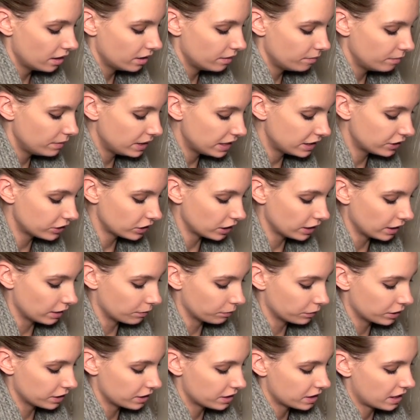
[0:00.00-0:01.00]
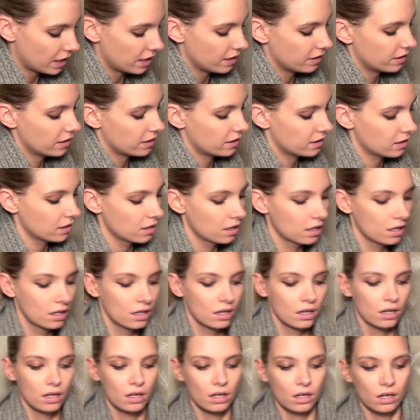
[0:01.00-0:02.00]
And immediately I'm going to take this
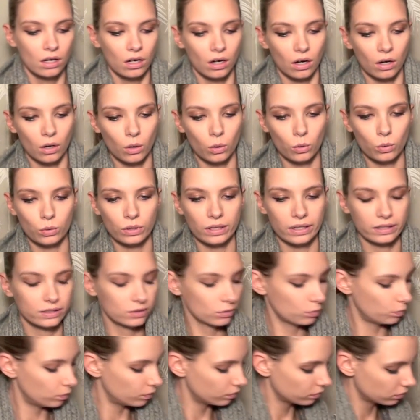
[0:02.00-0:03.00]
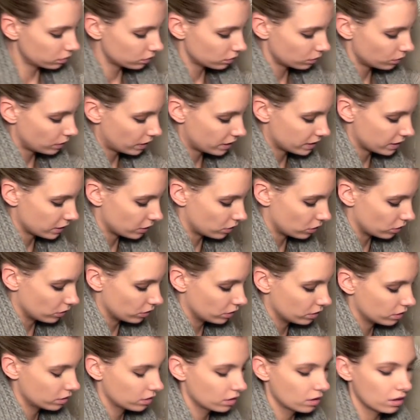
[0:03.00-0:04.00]
old little, where's it
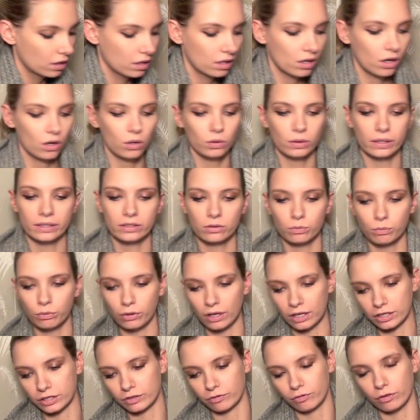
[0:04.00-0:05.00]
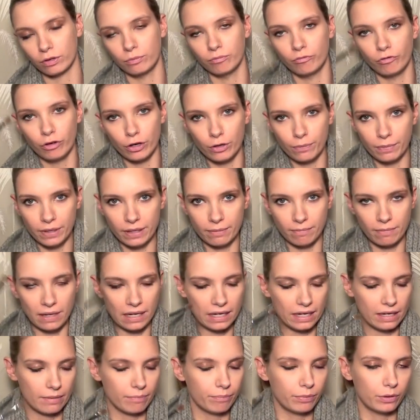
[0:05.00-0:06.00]
gone? Old little brush from Ruby and
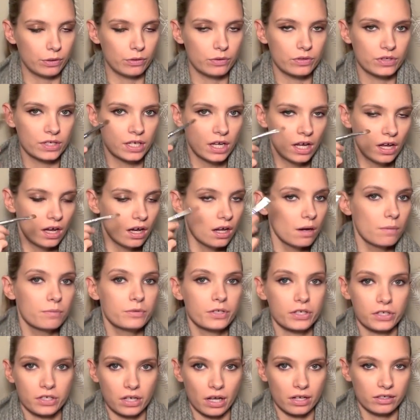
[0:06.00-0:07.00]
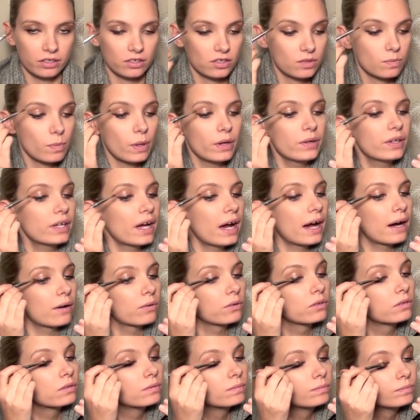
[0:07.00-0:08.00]
Millie at Boots, and I'm just going to smoke it
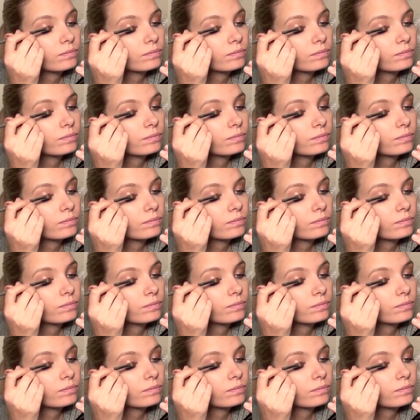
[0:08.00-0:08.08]
out.